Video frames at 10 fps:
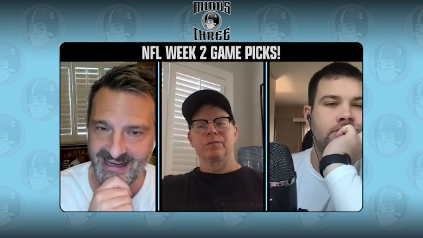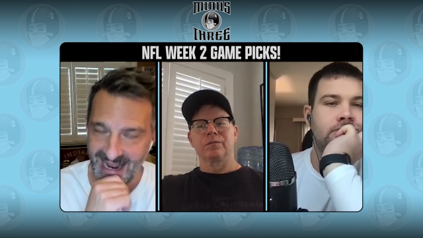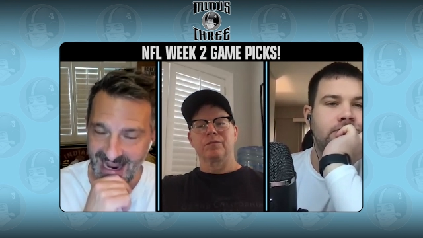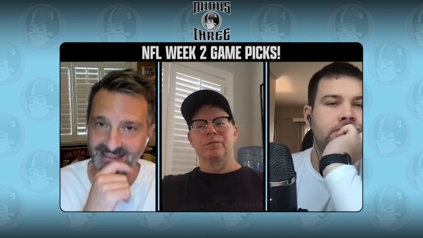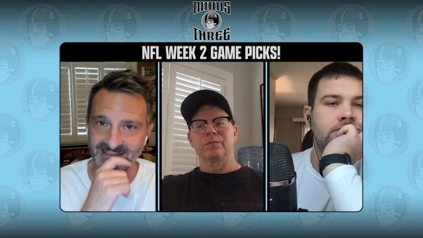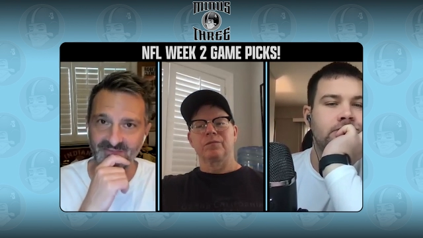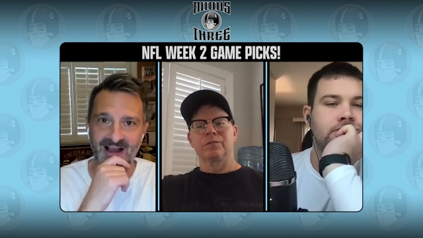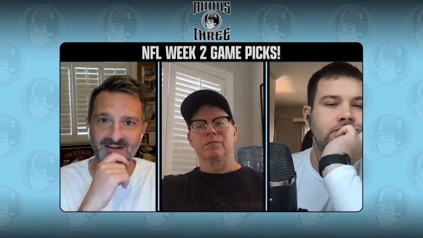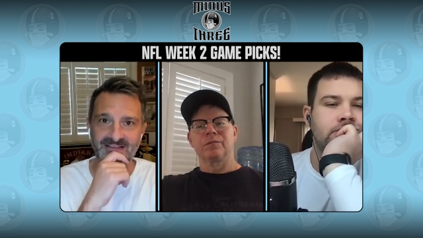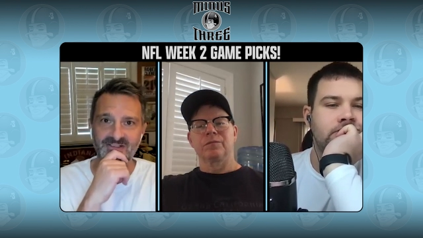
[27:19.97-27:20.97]
Speaker 1: I think the
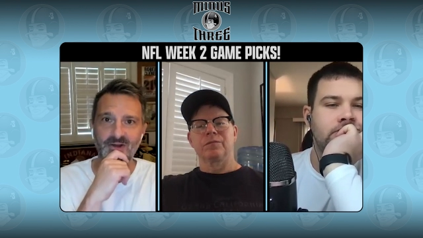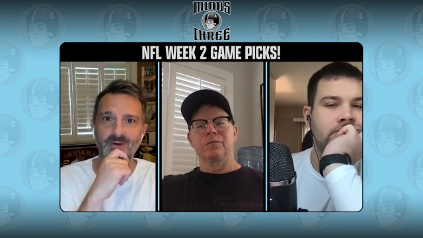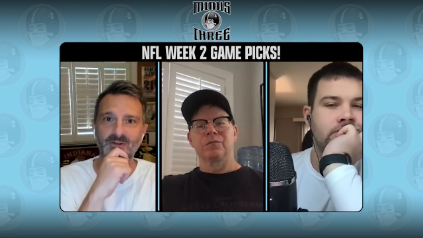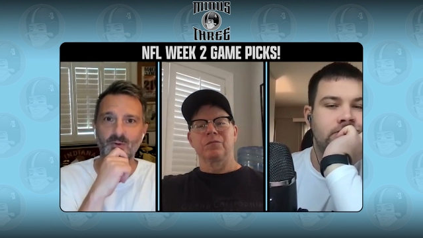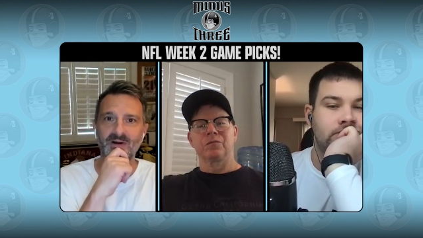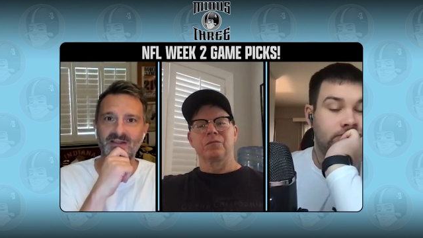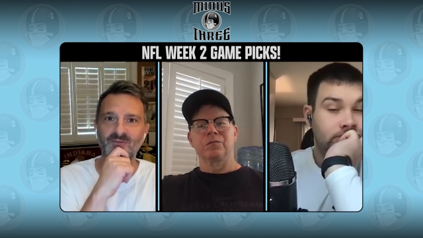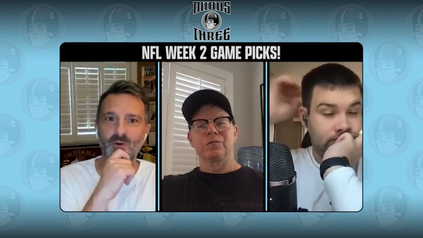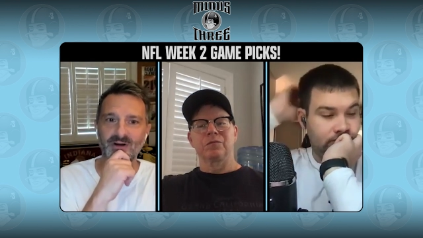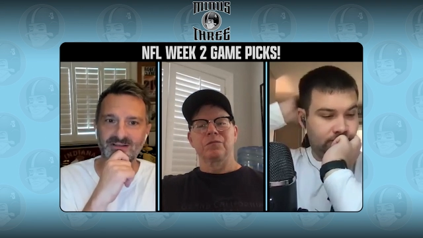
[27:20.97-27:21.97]
Falcons do it
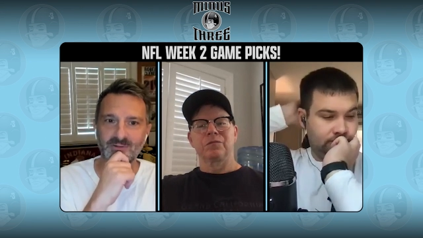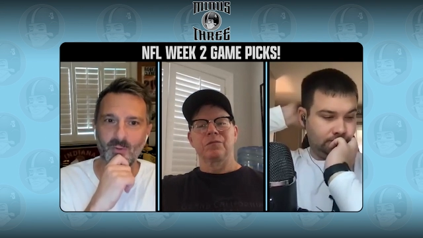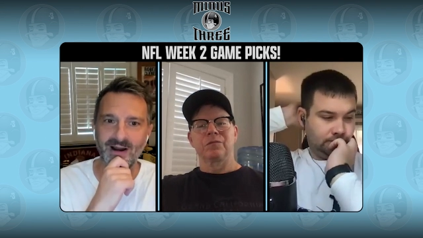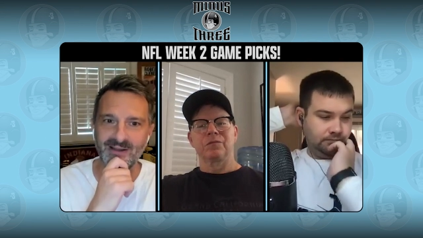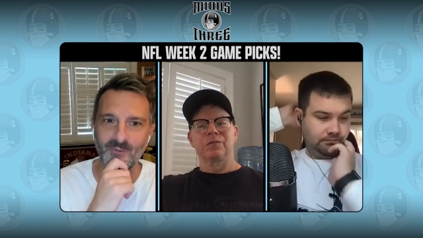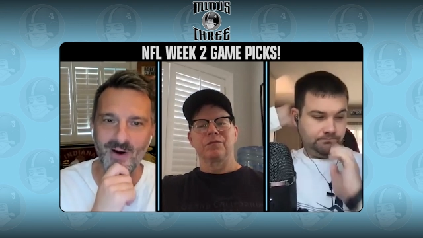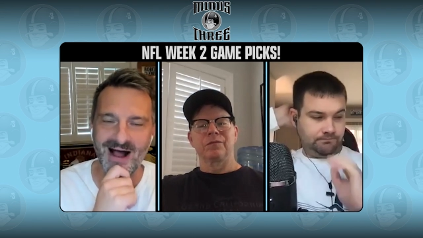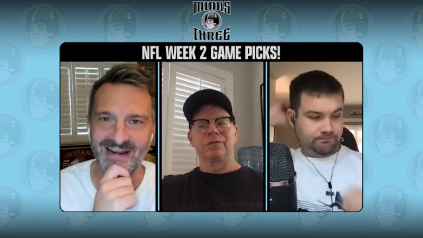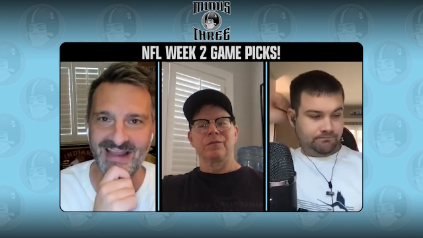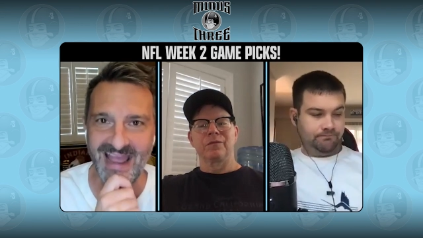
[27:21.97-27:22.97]
24 to
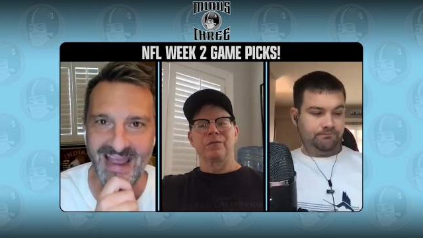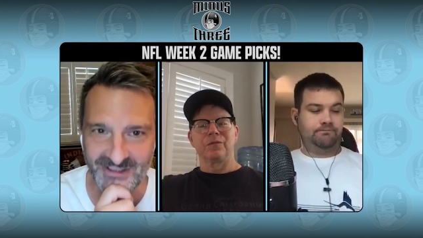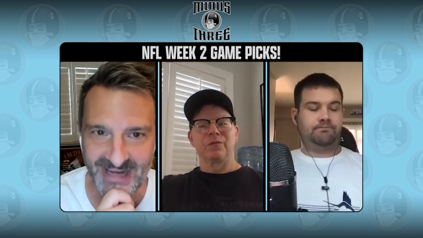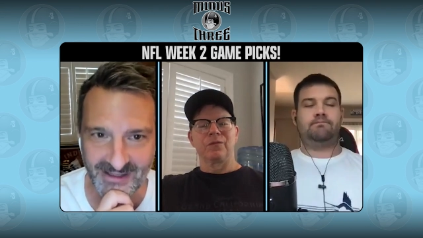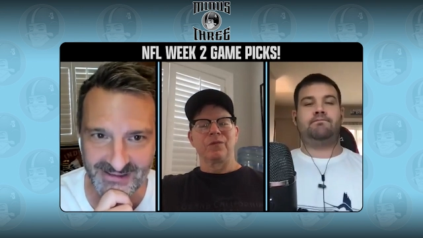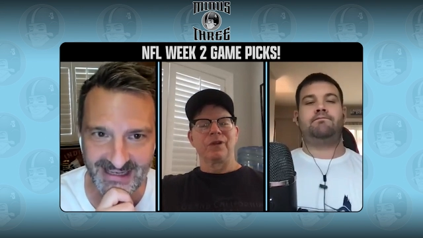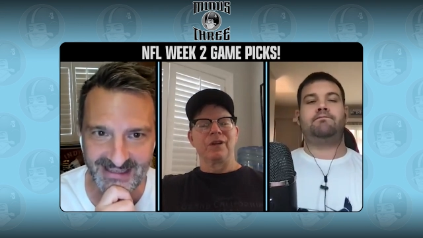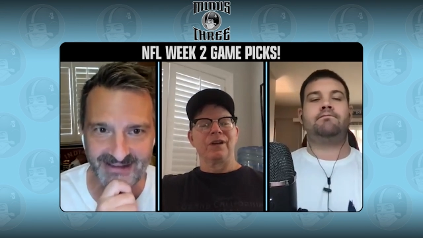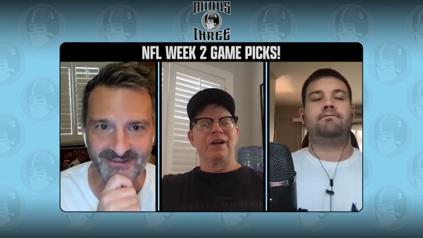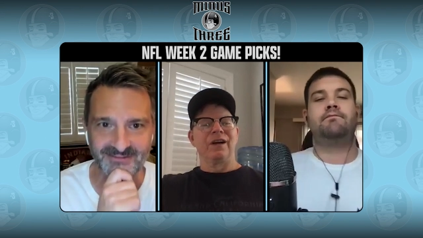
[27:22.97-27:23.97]
21. Hench, how say
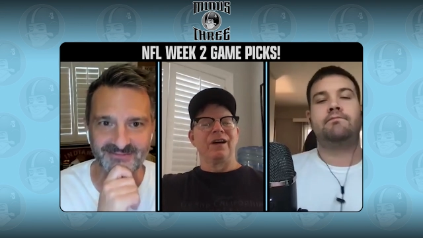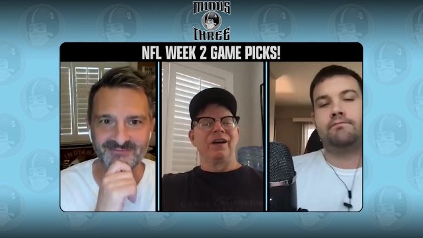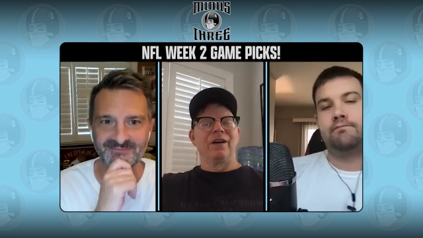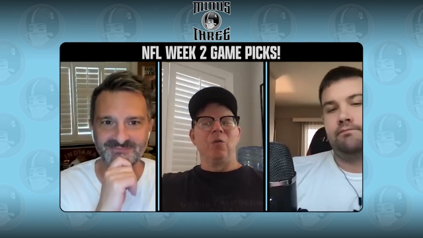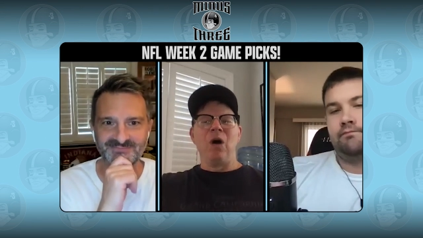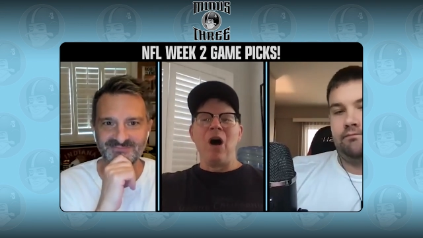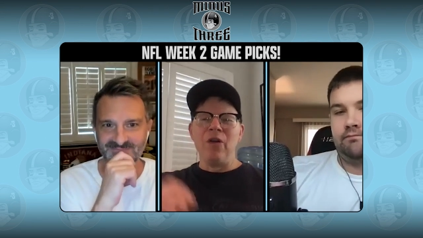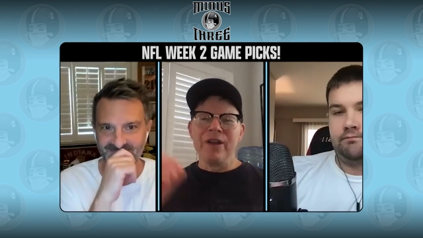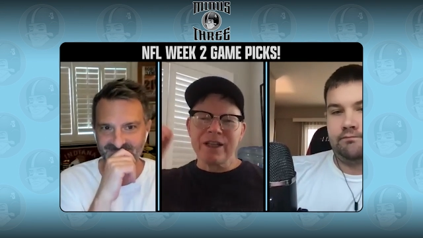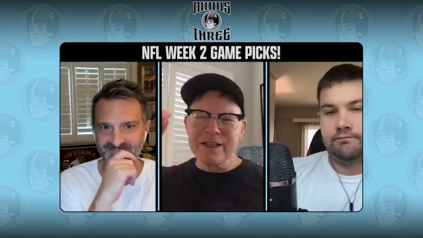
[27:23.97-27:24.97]
you? whoa,
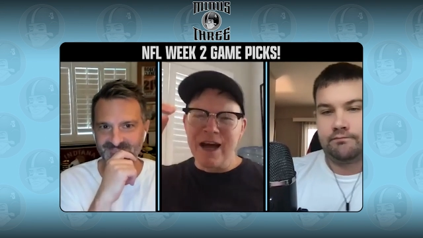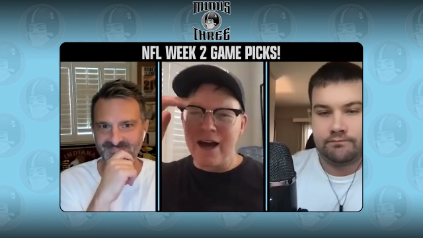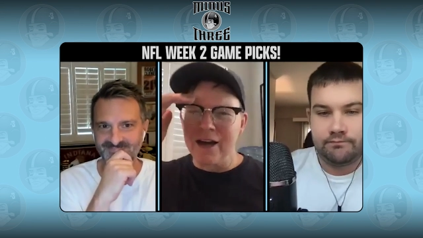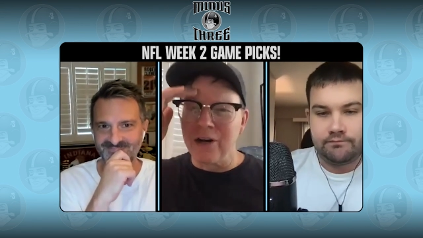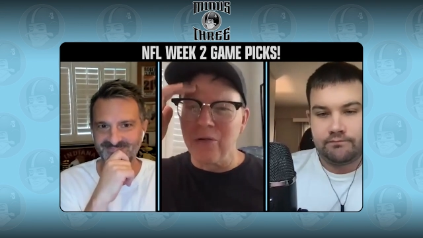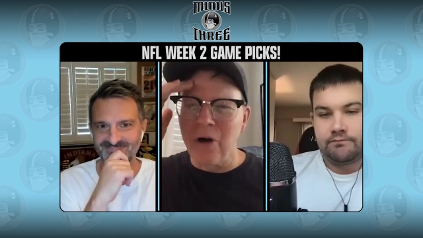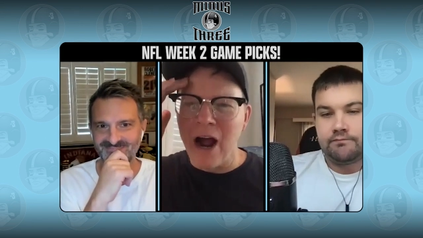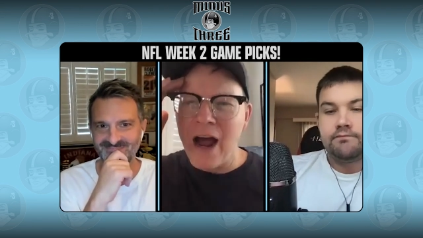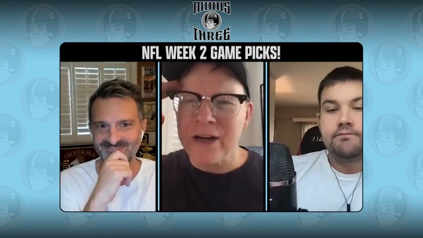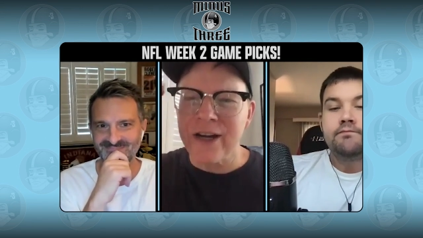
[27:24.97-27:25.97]
this is
Speaker 2: not a
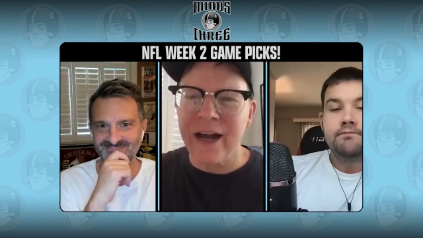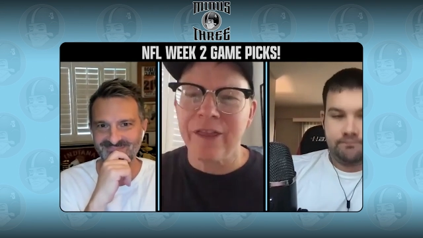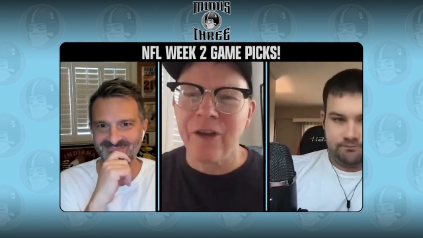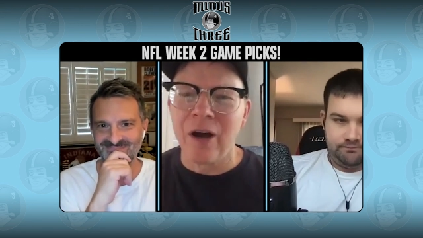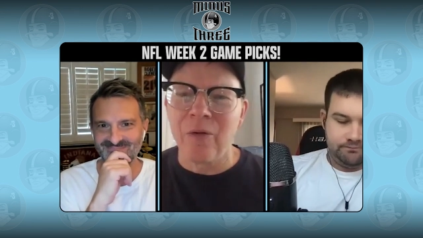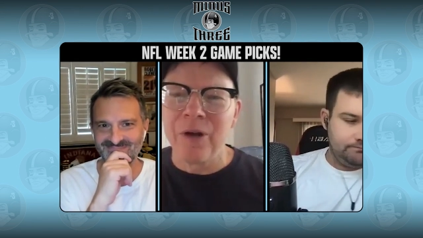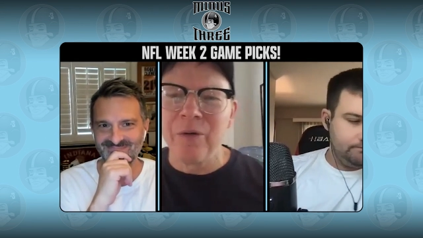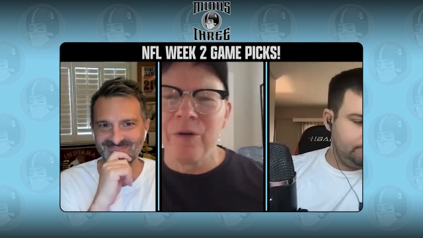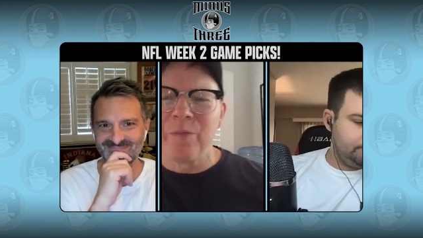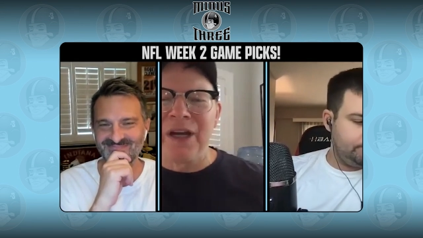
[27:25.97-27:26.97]
garage I thought we
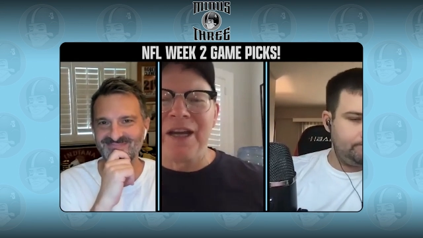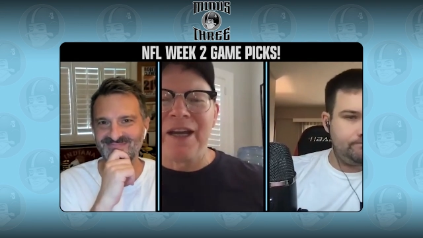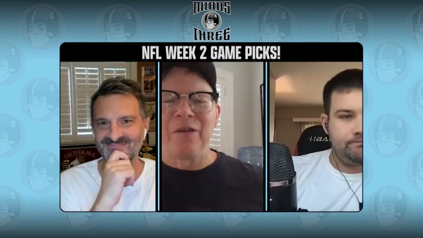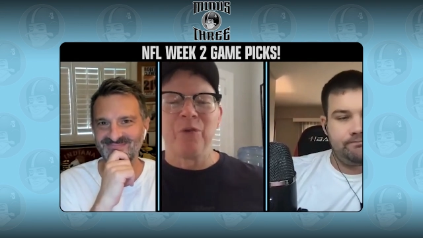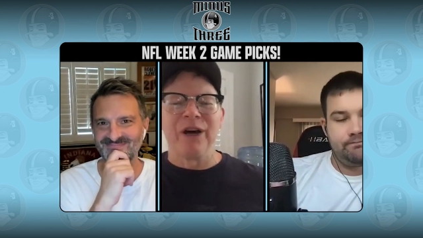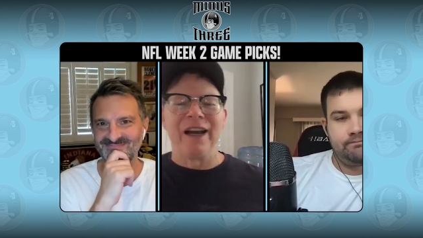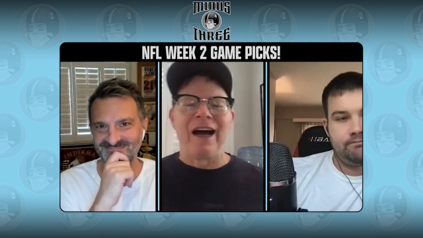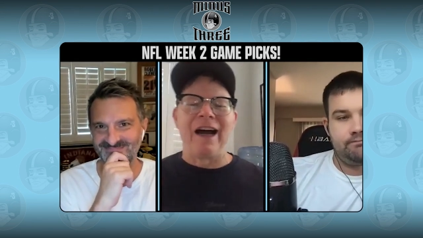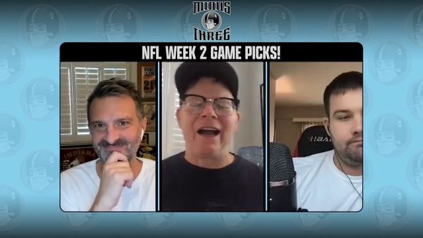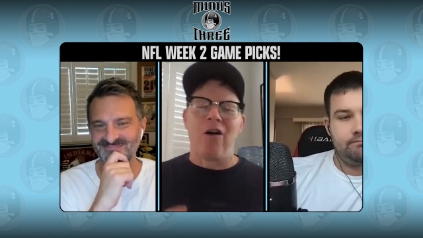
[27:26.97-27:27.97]
would be in. But I